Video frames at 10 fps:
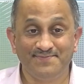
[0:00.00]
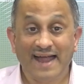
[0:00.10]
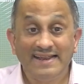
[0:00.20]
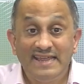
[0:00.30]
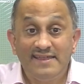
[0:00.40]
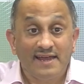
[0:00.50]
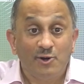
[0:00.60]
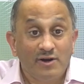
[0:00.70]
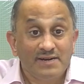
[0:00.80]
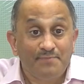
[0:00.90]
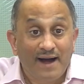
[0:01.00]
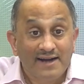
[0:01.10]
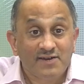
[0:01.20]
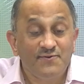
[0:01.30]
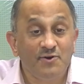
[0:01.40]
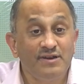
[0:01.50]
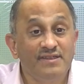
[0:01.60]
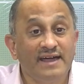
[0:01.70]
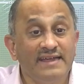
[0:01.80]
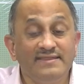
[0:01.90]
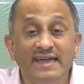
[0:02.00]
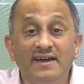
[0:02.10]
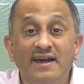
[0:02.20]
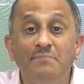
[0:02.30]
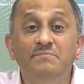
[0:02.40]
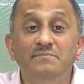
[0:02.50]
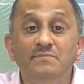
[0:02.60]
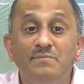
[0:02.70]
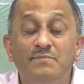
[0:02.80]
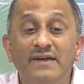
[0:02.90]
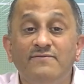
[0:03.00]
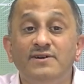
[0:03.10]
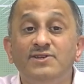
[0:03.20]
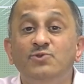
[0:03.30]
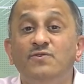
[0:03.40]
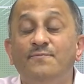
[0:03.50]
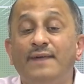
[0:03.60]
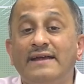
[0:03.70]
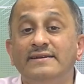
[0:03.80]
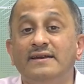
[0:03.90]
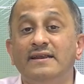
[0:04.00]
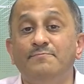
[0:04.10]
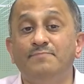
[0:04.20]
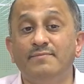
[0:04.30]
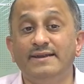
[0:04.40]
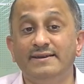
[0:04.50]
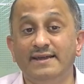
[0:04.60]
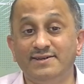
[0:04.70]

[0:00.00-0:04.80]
And these are not a part of your design, they come by virtue of practical implementation.